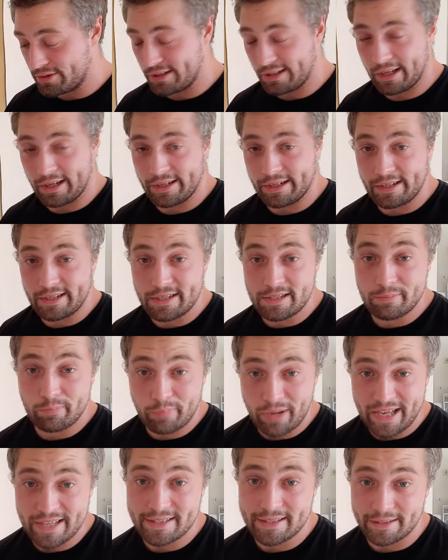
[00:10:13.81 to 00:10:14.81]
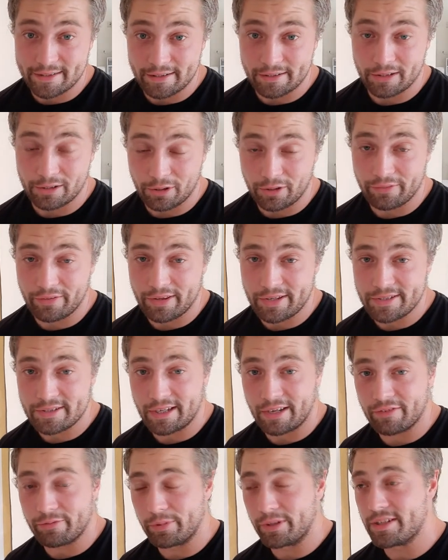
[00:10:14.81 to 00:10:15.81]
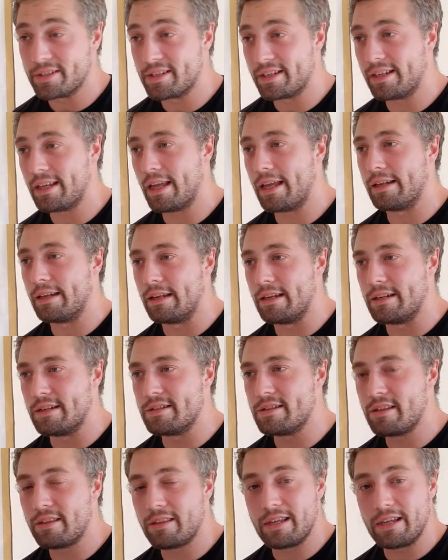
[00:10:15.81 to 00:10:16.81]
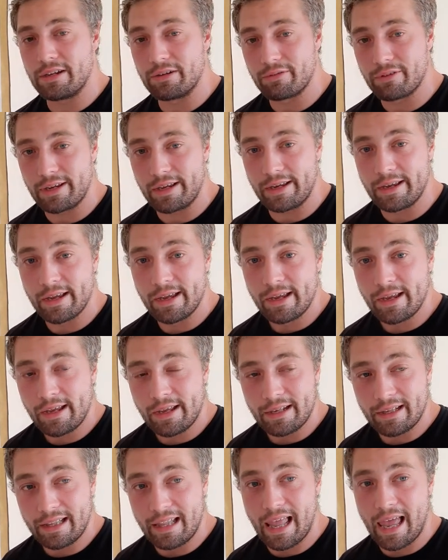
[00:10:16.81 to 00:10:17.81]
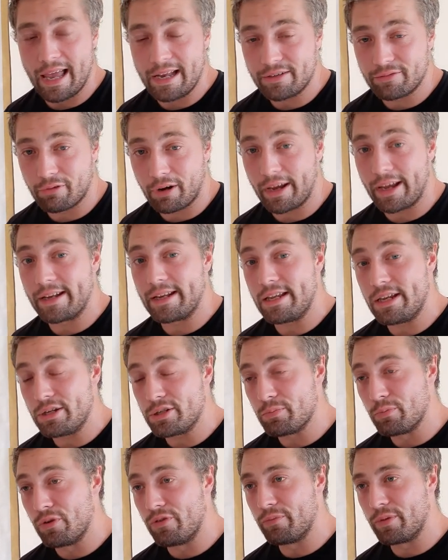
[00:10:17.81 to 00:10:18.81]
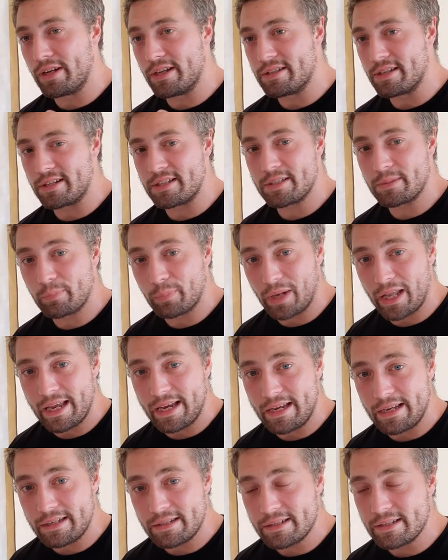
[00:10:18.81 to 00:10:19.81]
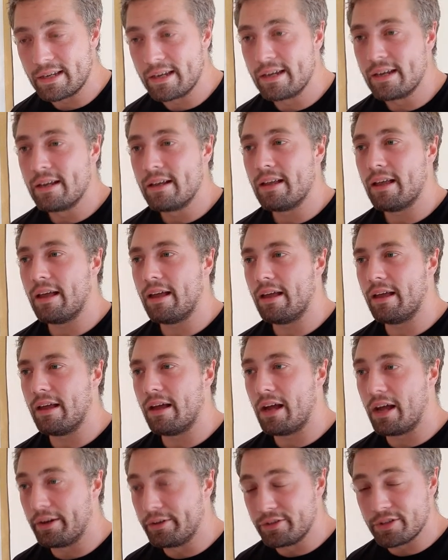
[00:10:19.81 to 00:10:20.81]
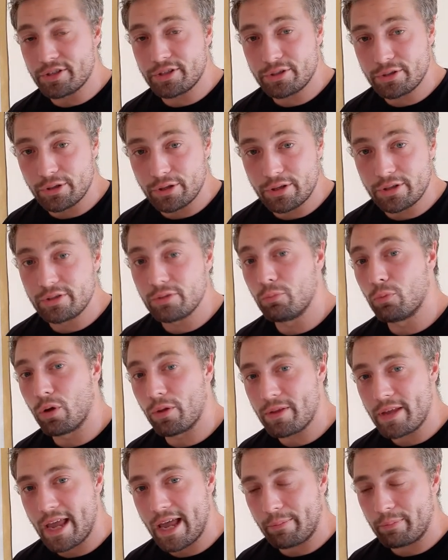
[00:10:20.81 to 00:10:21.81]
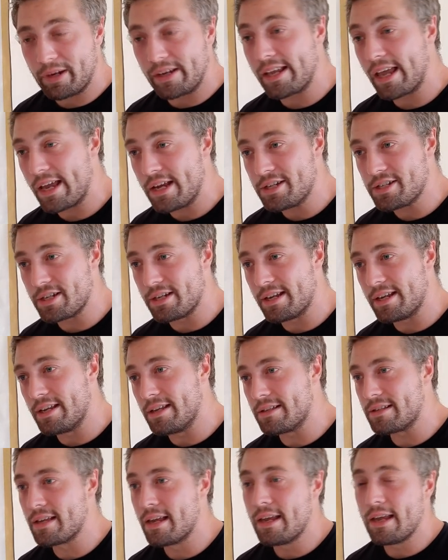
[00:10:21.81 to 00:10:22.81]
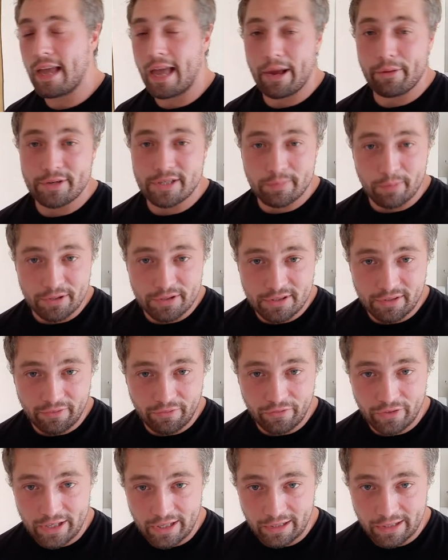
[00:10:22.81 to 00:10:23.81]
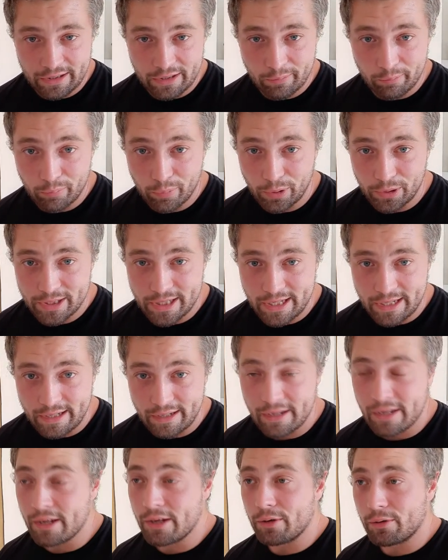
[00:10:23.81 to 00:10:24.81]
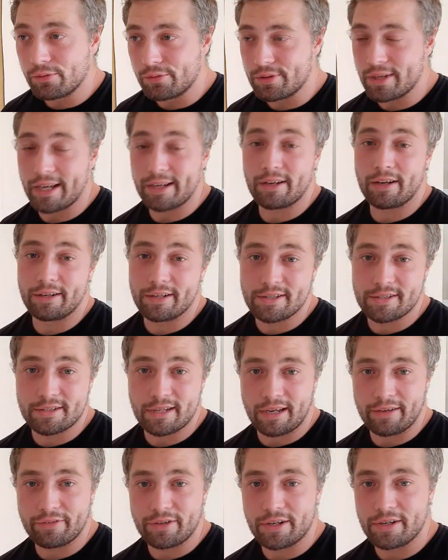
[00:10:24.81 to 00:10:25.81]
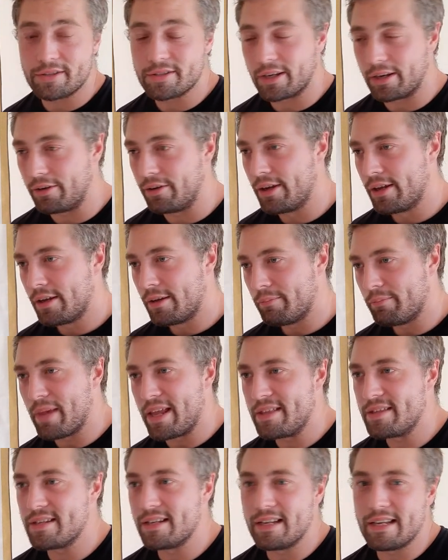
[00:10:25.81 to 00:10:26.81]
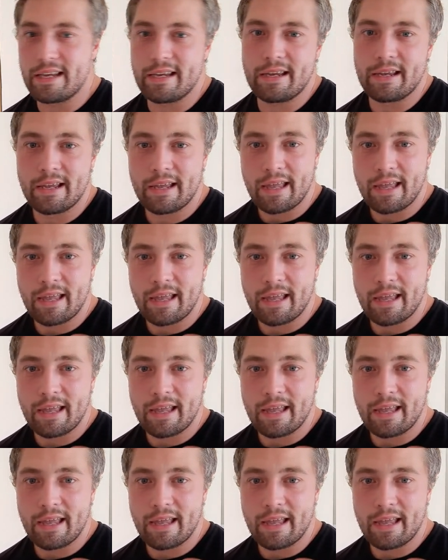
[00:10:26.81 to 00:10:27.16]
learn it, it is better than a lot of other stuff, because again, it is theory led, right, and each movement is explained, understood, what the application is, how it's supposed to feel in the body, all that kind of stuff, you know. So mentally,